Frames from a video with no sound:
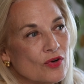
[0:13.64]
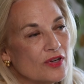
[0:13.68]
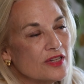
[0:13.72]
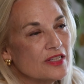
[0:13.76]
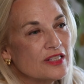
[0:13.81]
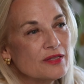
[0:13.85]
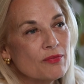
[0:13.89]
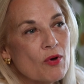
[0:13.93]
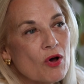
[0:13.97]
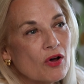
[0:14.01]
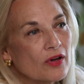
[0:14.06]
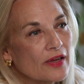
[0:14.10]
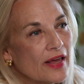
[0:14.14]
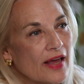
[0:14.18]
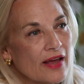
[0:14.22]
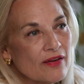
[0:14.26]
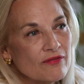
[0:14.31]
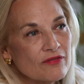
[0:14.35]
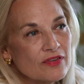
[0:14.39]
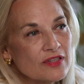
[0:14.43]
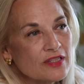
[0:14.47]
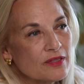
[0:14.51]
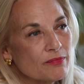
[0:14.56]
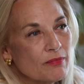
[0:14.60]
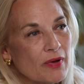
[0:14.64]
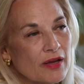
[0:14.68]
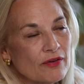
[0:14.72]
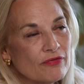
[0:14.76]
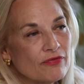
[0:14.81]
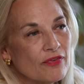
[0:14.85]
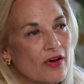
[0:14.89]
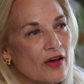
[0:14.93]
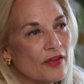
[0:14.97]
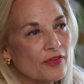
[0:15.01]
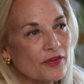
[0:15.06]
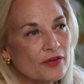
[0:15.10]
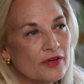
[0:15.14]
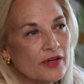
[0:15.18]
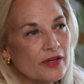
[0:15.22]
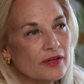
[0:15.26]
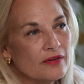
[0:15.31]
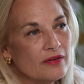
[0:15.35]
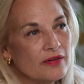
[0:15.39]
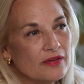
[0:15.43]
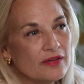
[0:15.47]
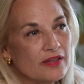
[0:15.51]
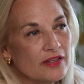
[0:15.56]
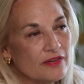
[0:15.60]
on a small canvas my father
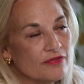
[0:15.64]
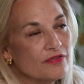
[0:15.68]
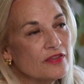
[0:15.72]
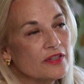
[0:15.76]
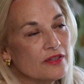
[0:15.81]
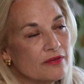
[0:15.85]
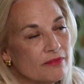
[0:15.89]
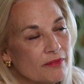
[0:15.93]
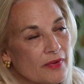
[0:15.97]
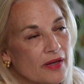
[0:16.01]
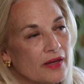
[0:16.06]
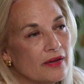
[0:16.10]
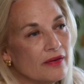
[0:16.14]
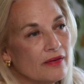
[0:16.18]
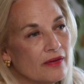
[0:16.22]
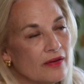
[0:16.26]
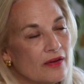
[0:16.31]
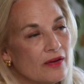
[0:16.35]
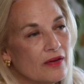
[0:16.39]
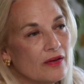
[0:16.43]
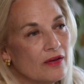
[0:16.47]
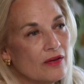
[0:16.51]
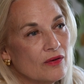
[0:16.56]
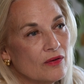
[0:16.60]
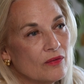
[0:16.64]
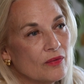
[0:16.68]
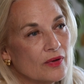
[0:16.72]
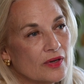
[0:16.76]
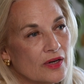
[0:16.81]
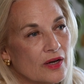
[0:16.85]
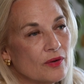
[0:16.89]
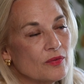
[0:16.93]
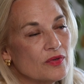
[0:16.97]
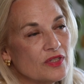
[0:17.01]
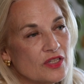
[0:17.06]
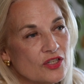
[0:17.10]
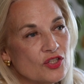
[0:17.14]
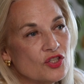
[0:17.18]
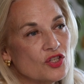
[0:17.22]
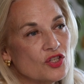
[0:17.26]
had gifted me when I was a